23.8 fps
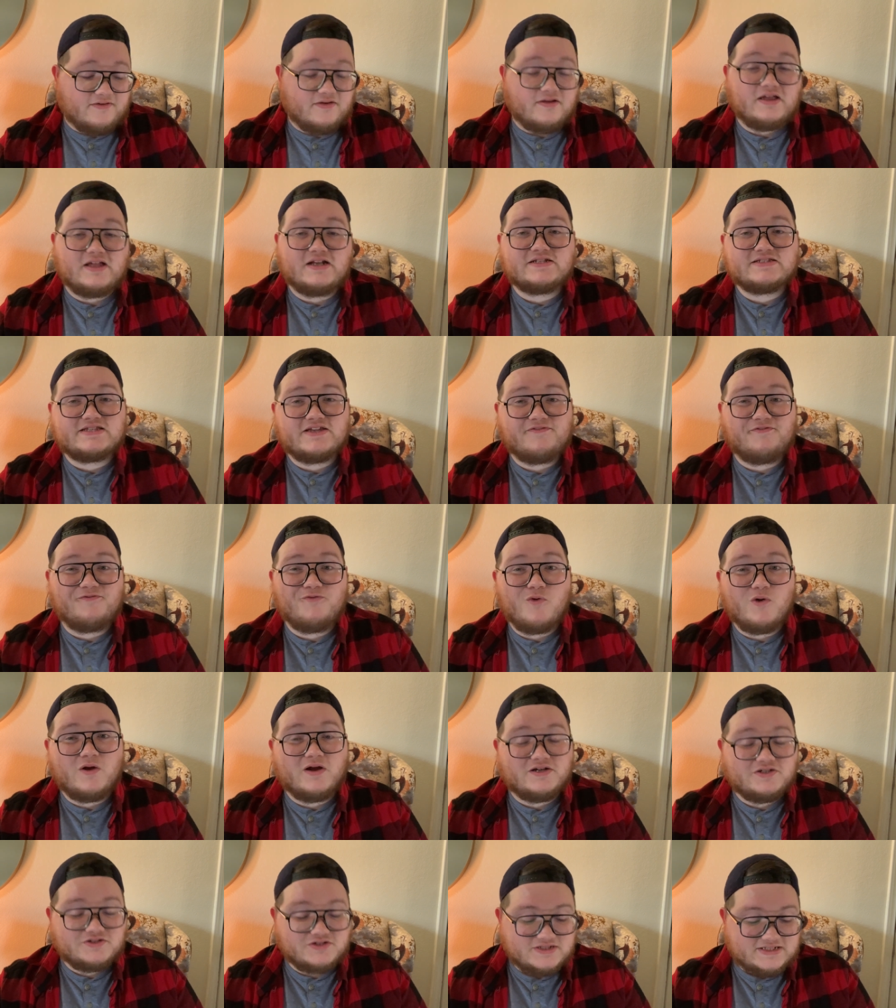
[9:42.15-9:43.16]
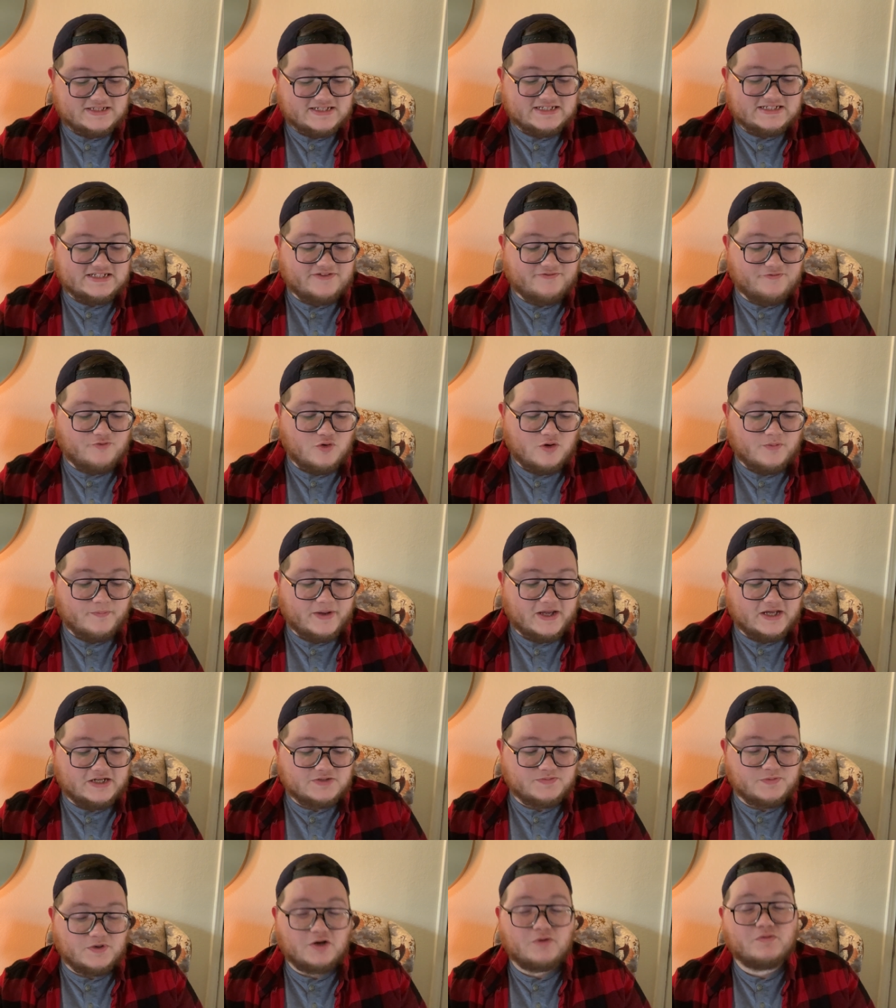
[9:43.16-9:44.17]
It is a 464
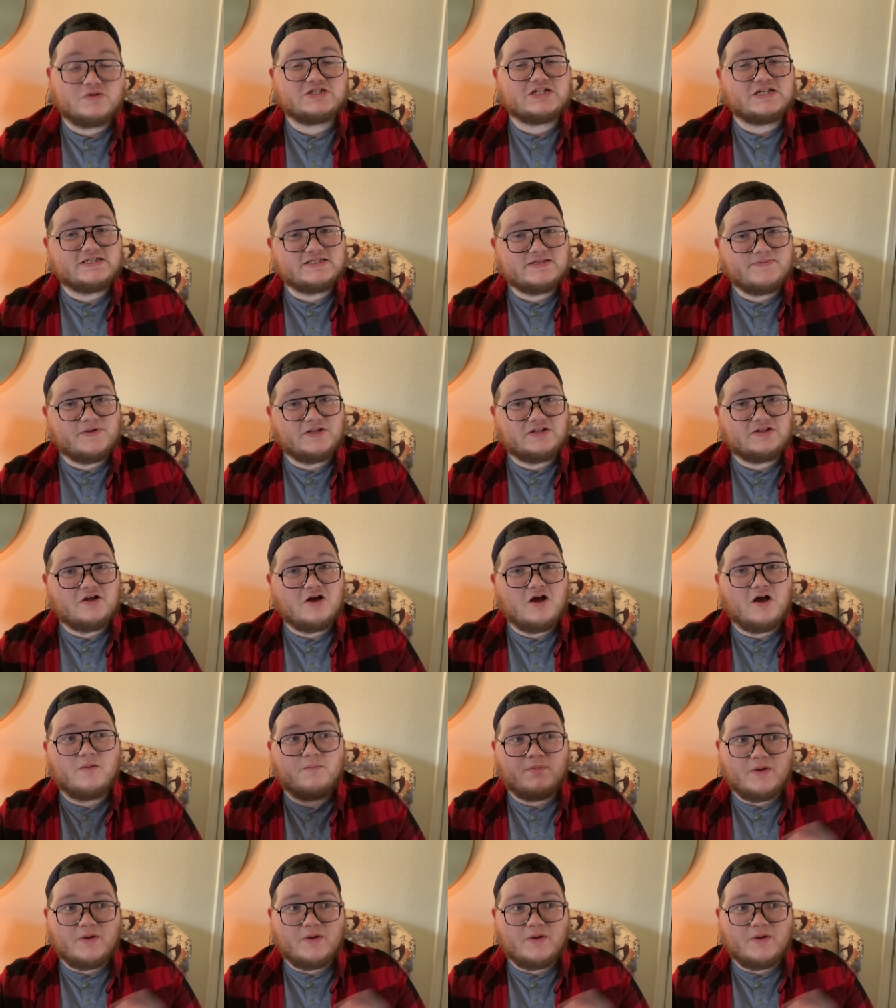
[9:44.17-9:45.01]
page book, which is a bit long,